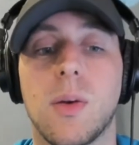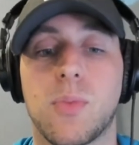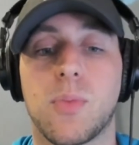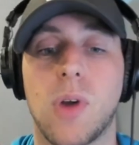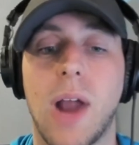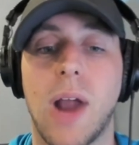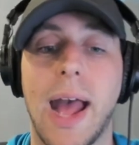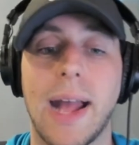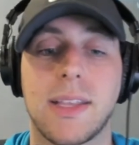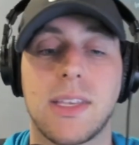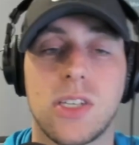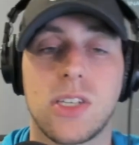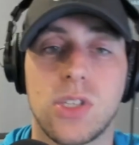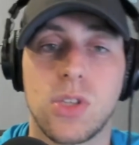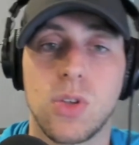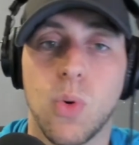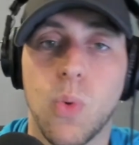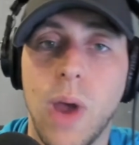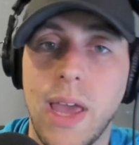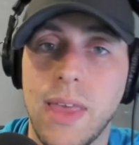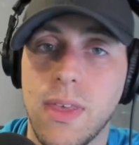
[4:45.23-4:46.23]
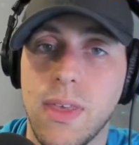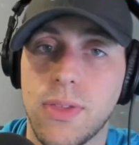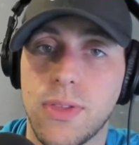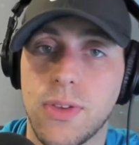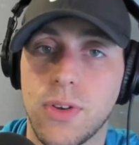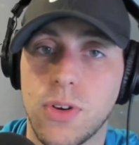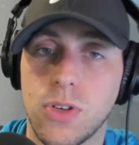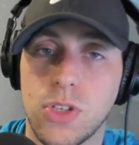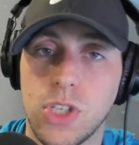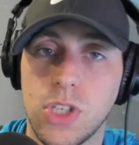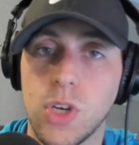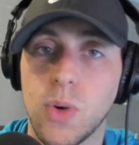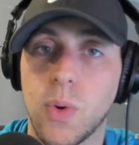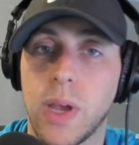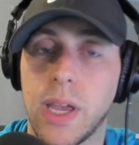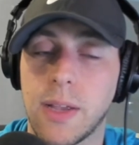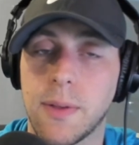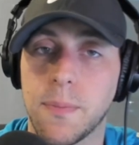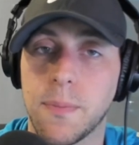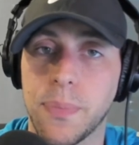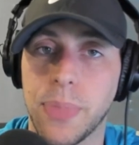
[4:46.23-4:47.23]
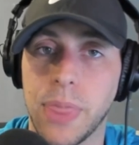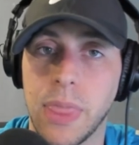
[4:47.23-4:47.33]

practice the way that they're doing